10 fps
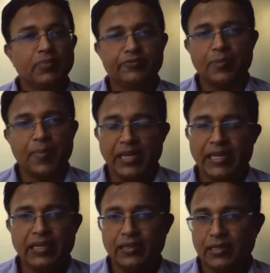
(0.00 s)

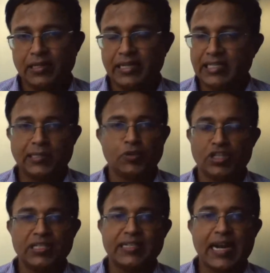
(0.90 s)
any distribution
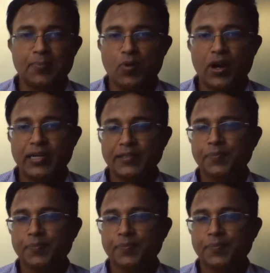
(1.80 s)
standpoint,